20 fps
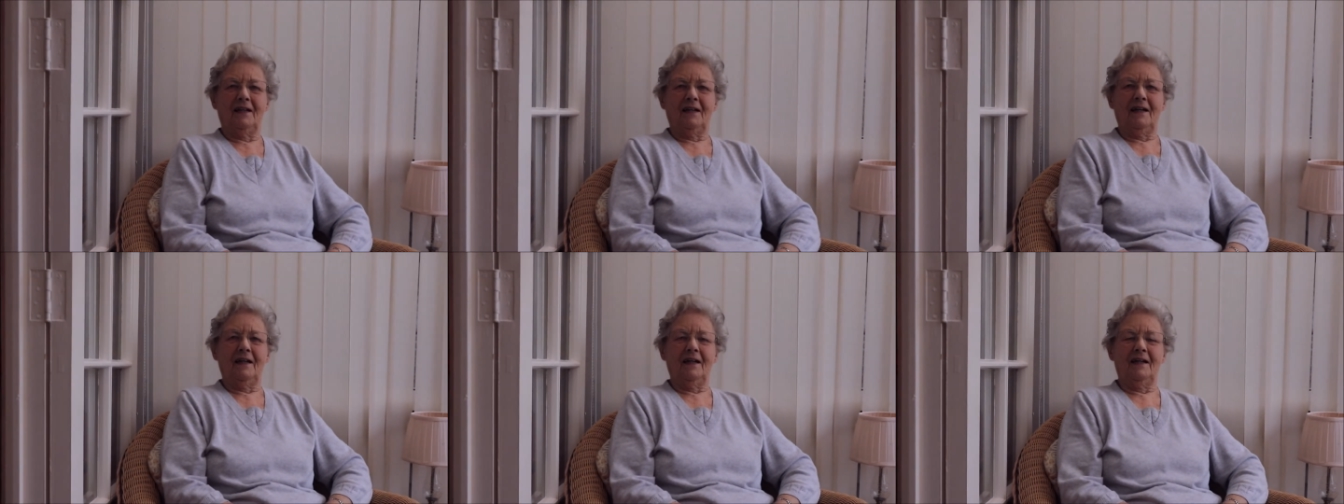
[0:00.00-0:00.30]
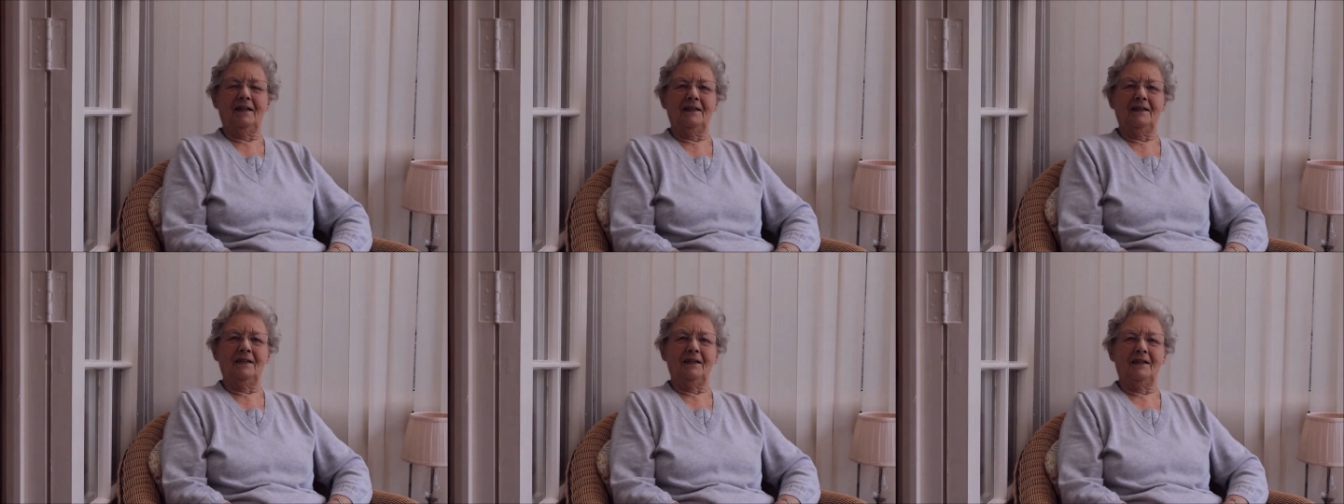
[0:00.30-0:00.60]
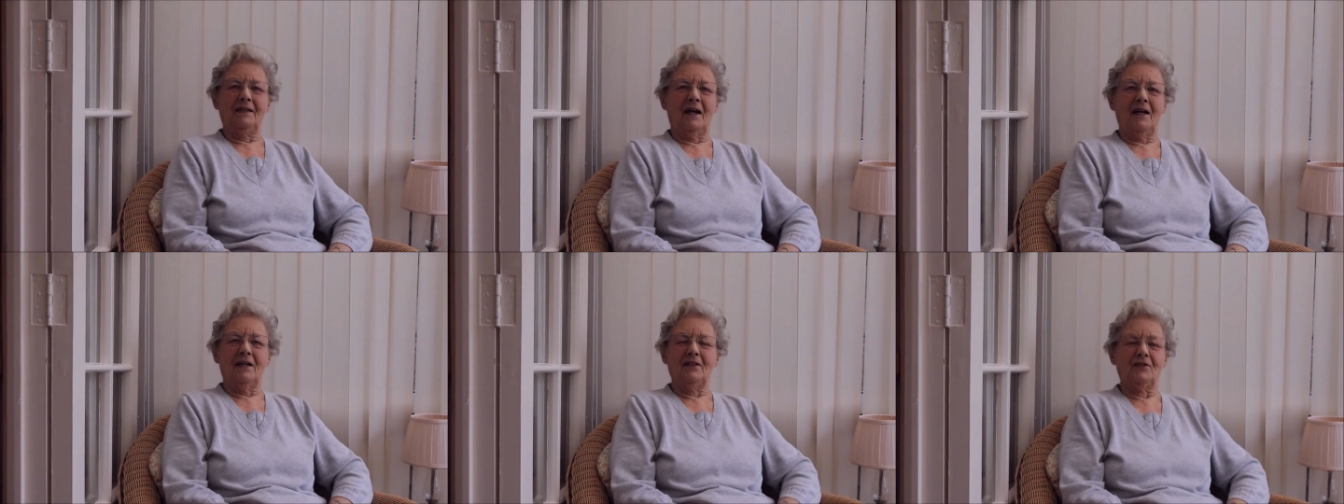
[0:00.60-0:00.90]
And
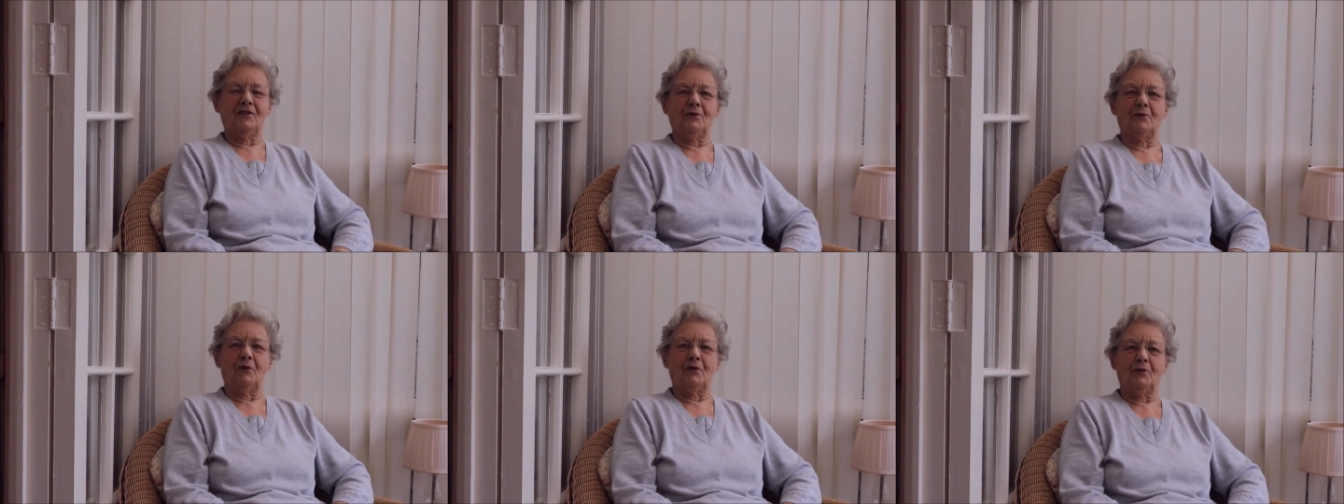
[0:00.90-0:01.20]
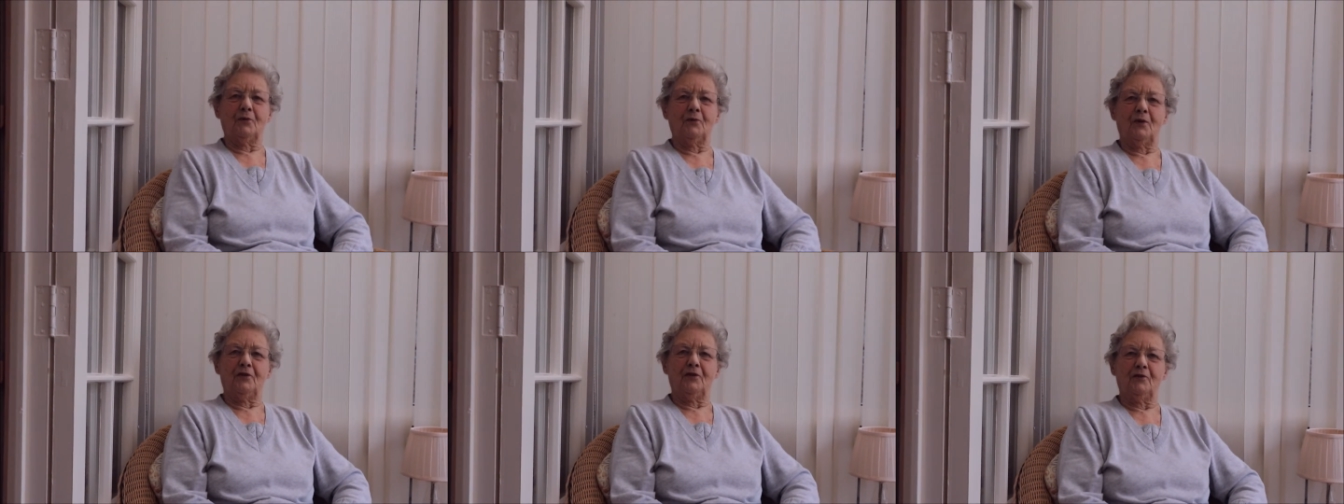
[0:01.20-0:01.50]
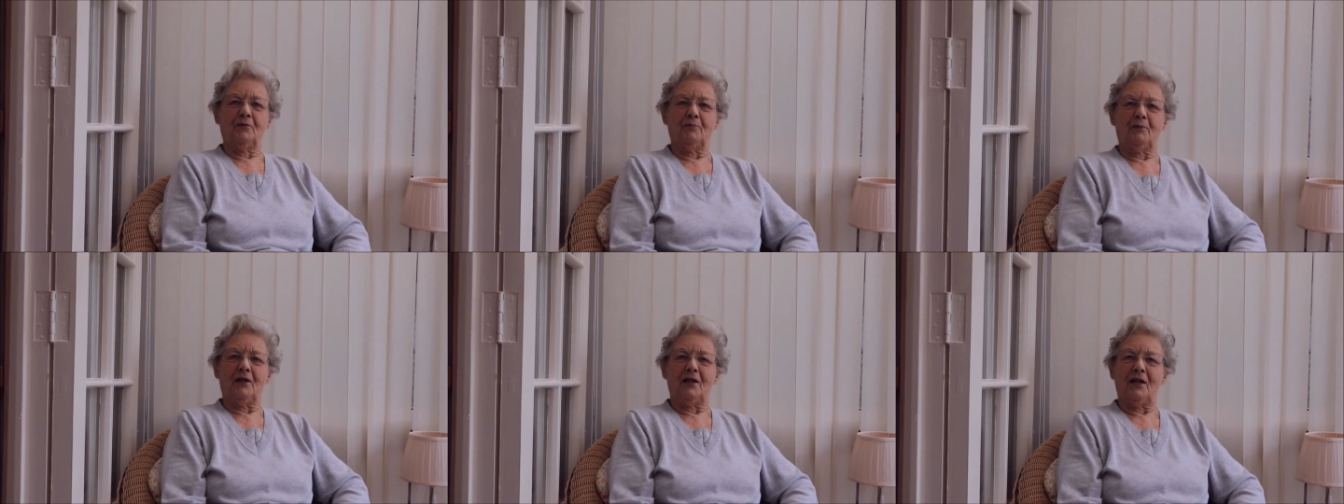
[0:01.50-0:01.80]
uh, I don't know what the weather
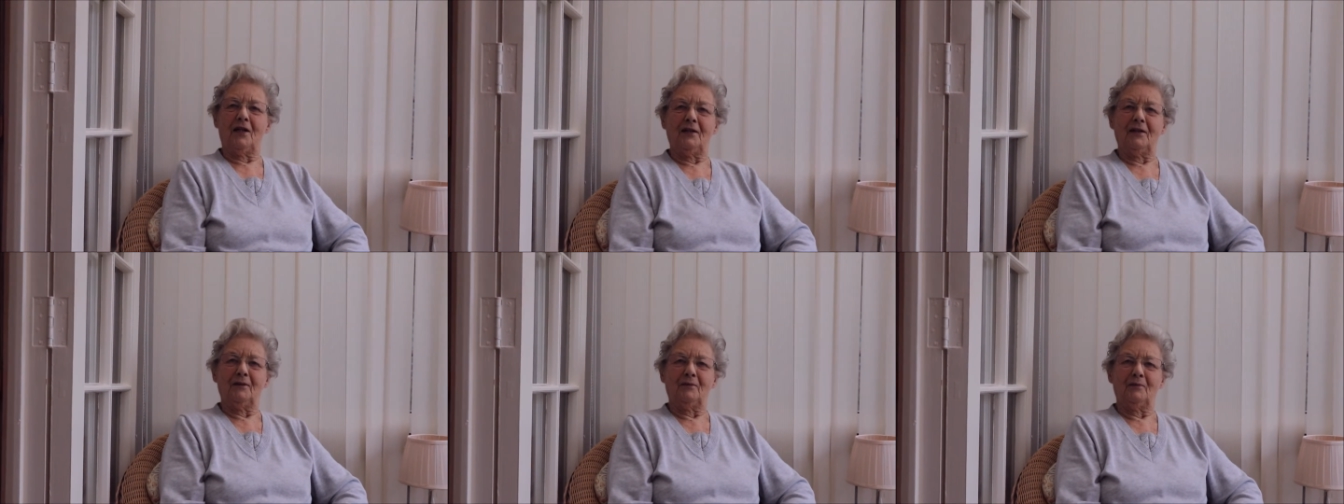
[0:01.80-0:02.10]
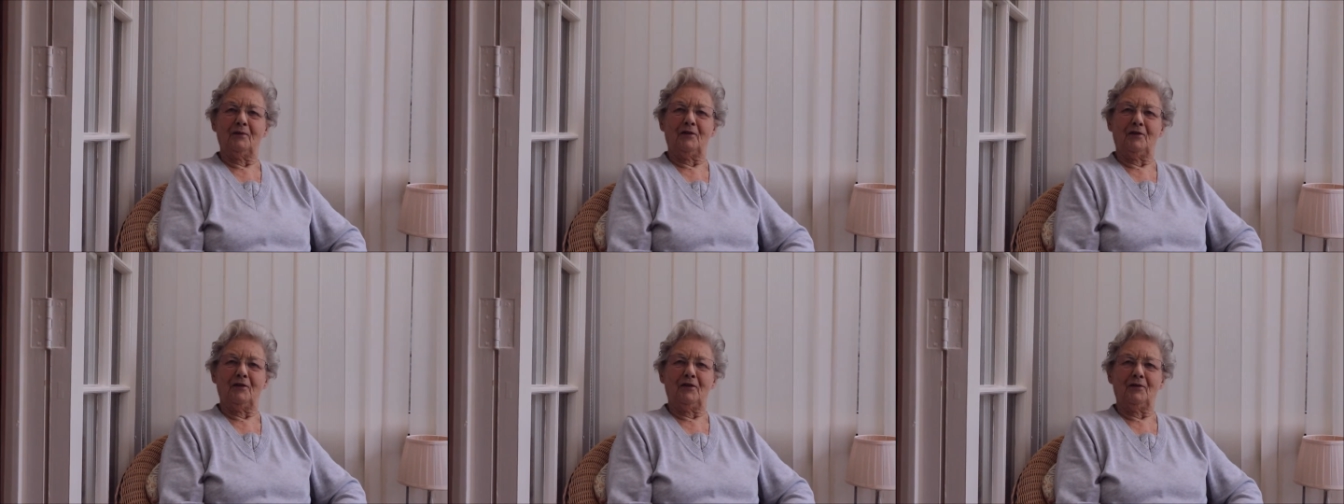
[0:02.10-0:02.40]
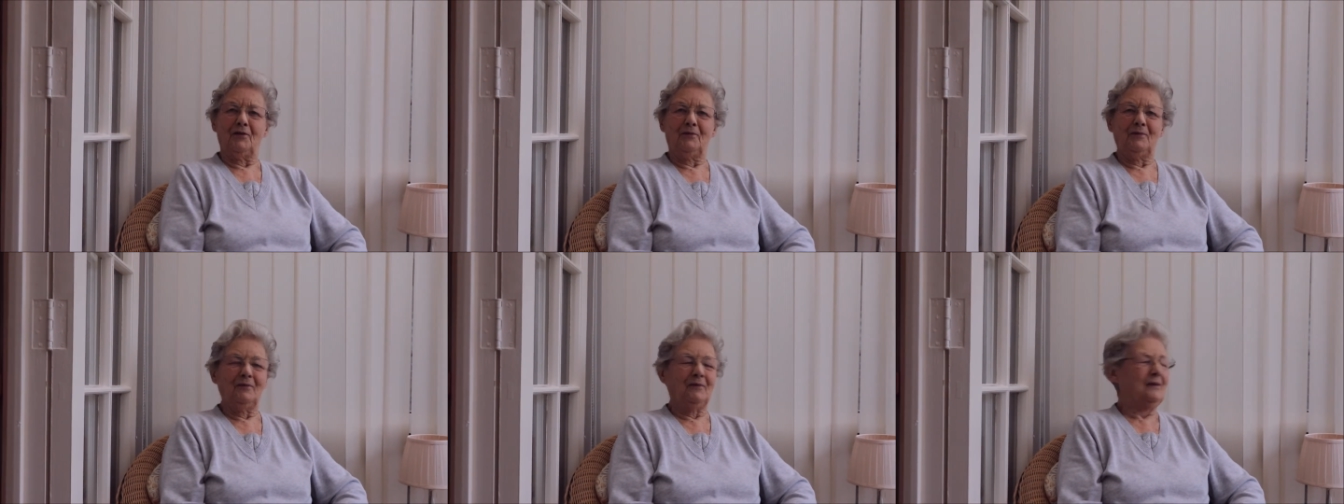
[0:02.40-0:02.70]
will be like. With and
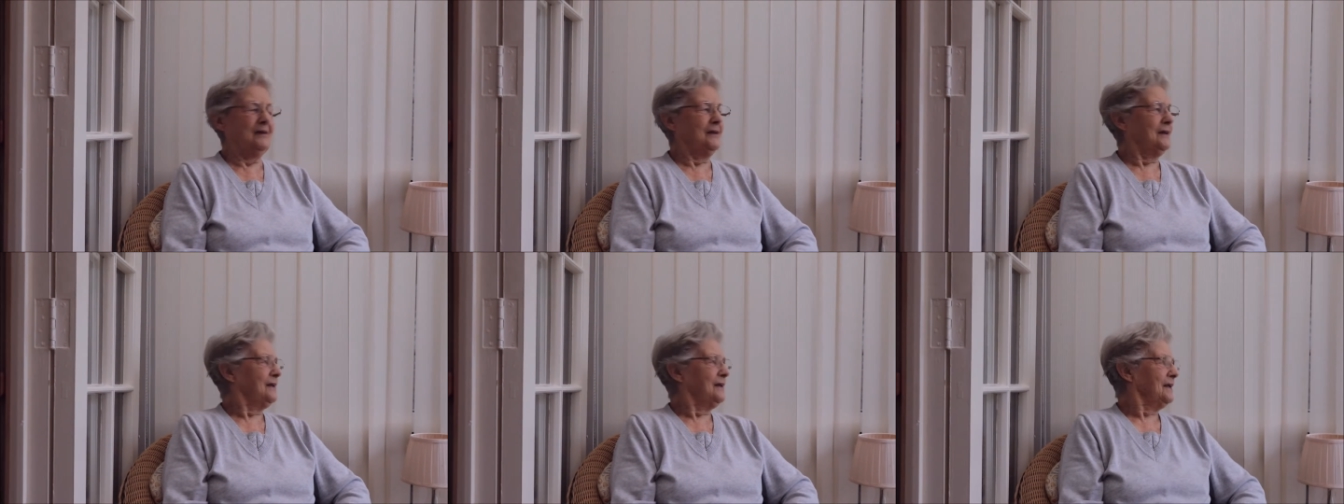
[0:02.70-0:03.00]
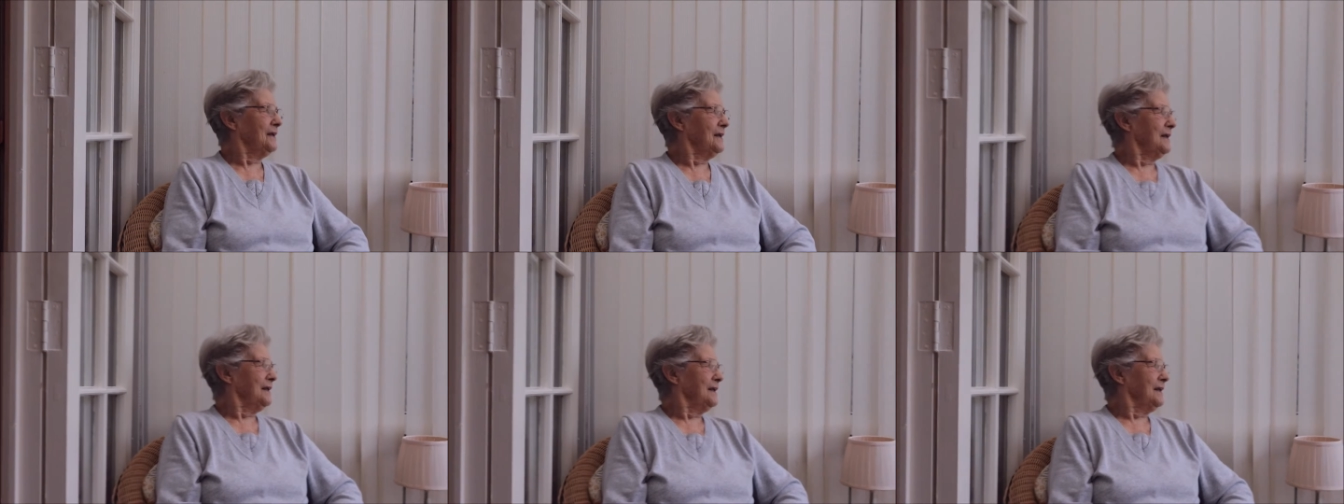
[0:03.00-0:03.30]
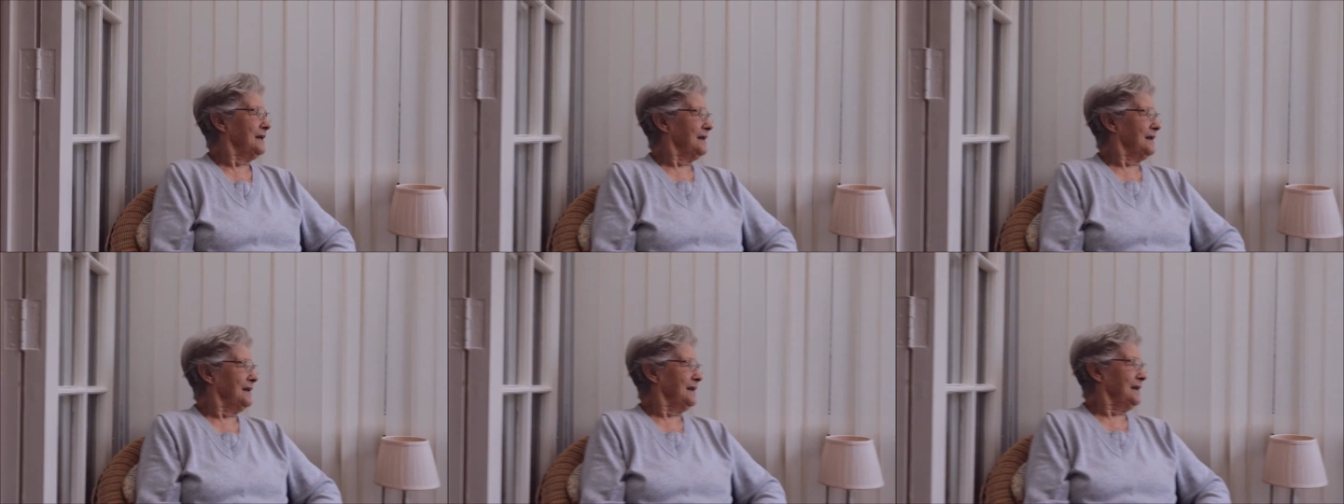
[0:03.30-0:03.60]
you. fond oh.
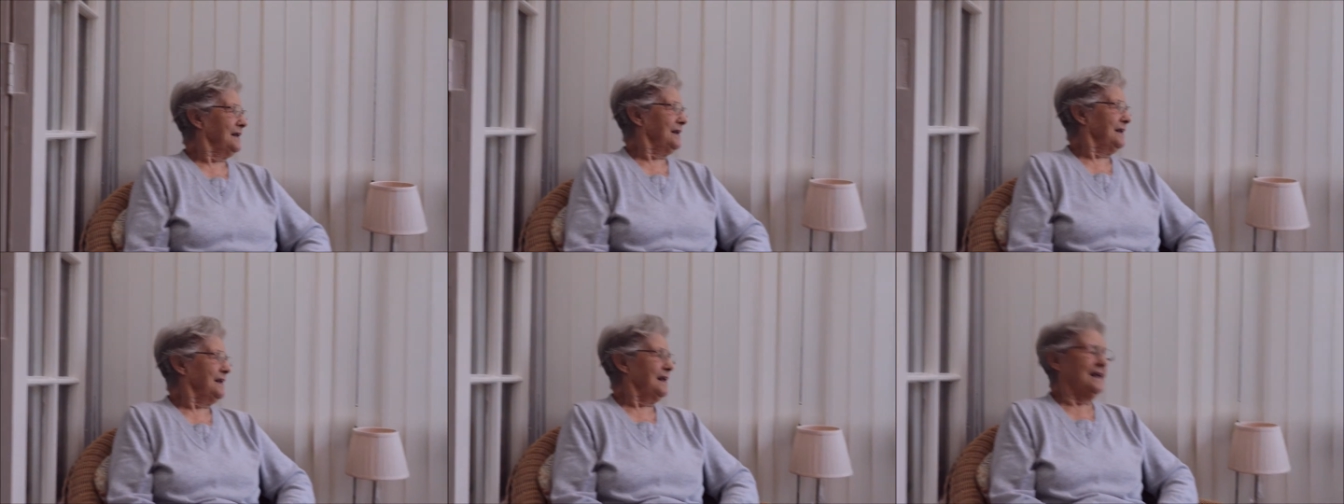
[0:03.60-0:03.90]
memories. Uh, of...